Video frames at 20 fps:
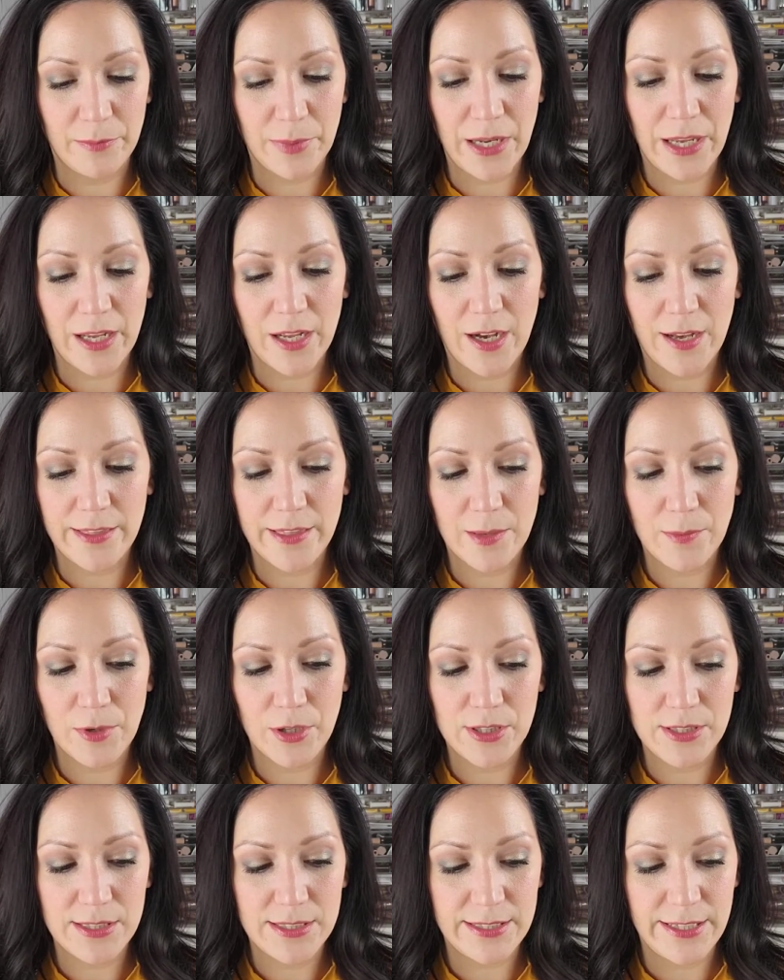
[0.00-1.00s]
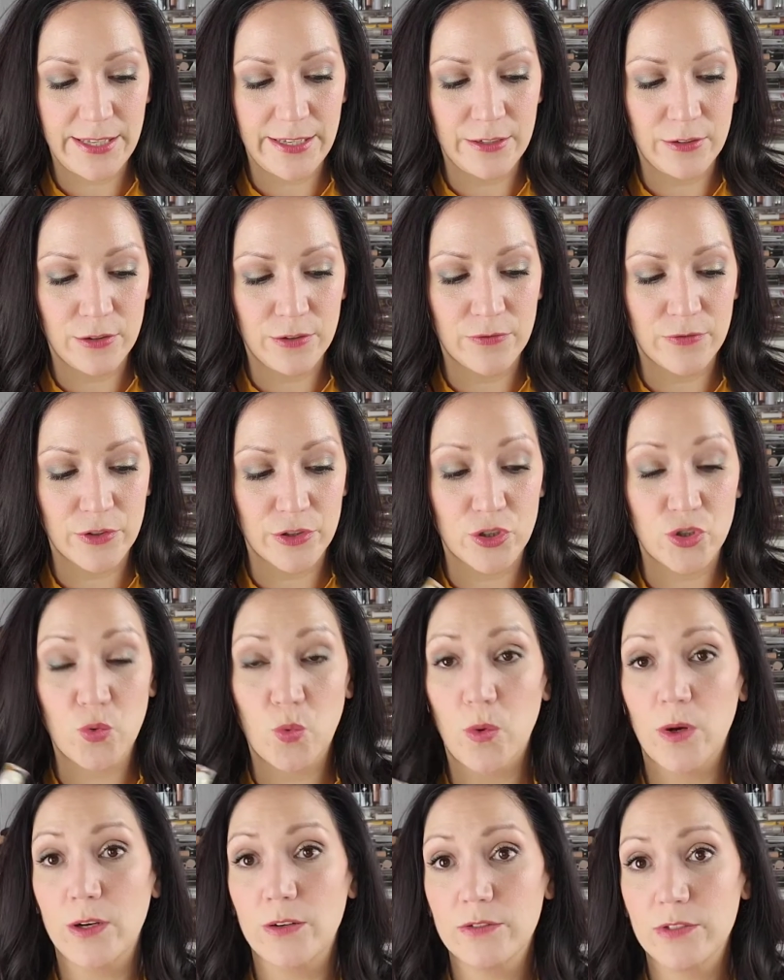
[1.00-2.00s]
but I got them on sale for
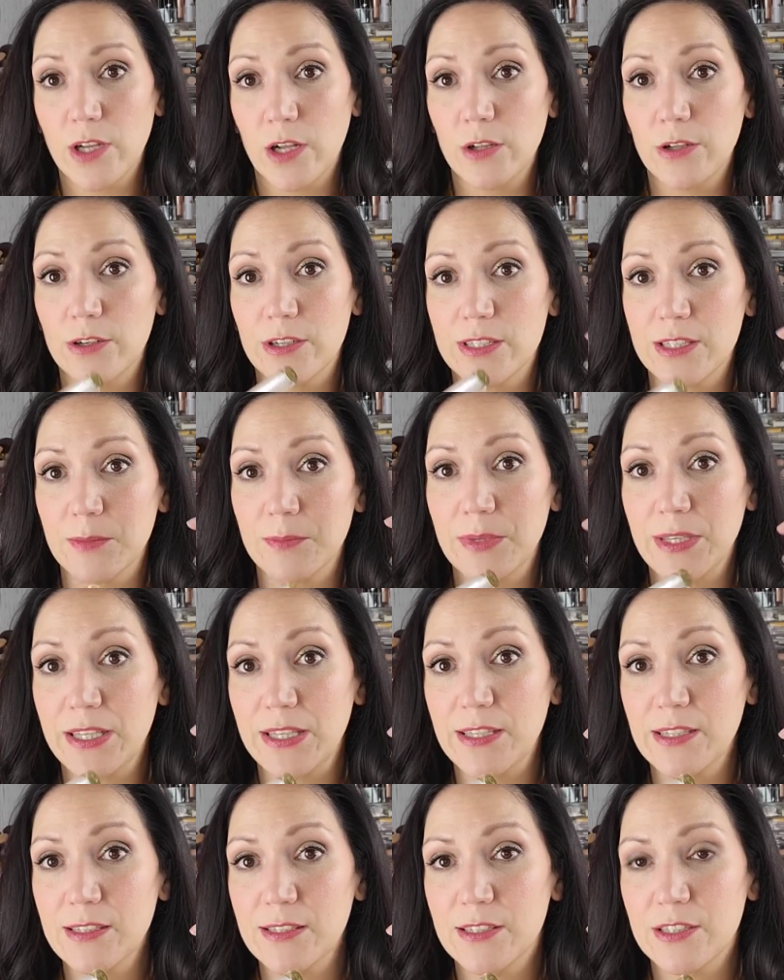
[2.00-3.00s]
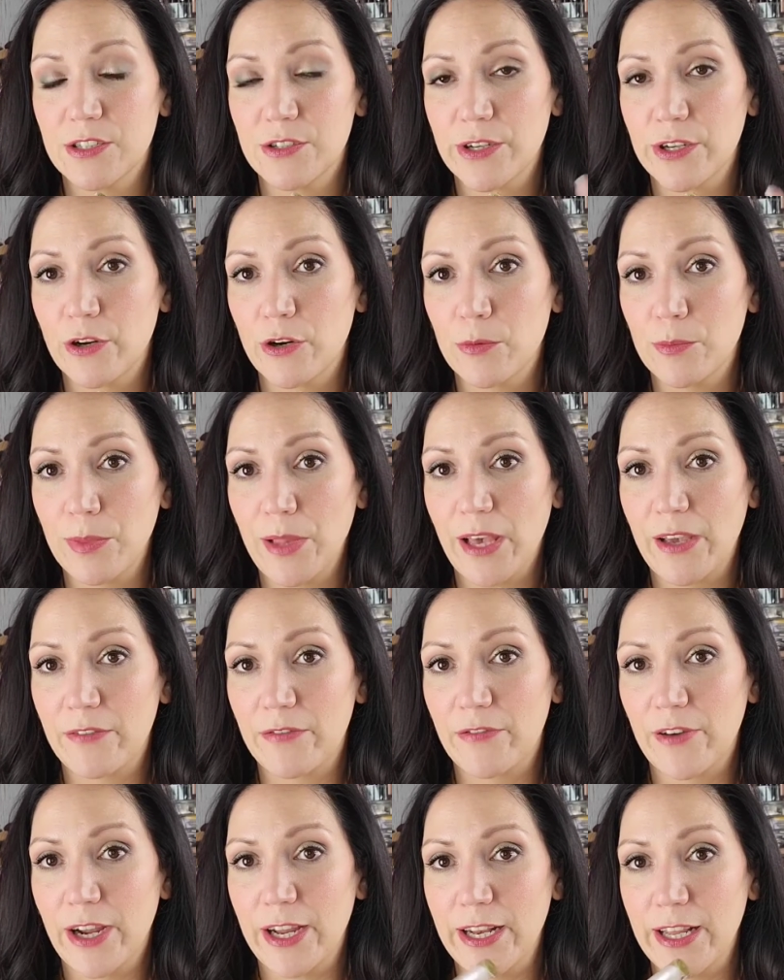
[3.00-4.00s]
$12 a piece during her Black
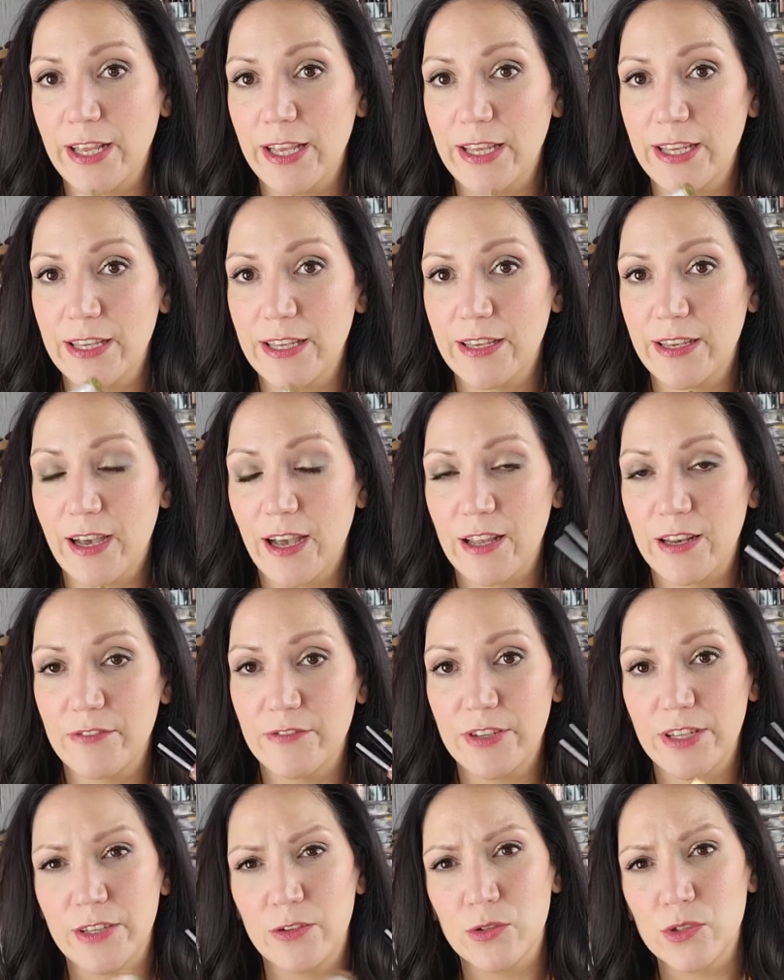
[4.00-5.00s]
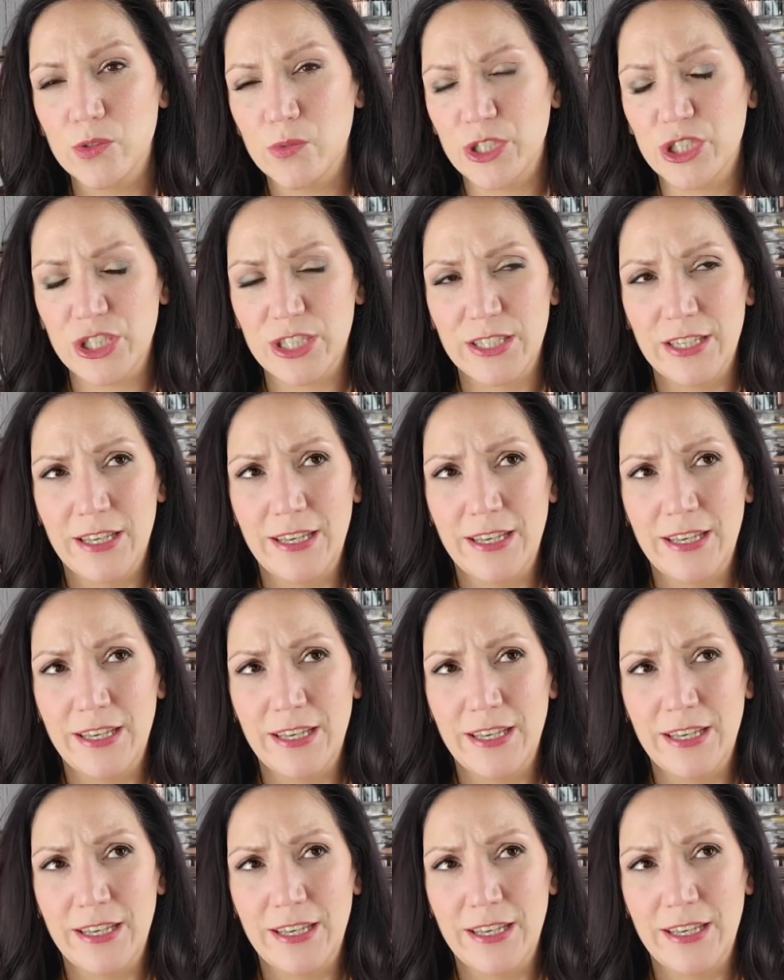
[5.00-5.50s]
Friday kind of deals, which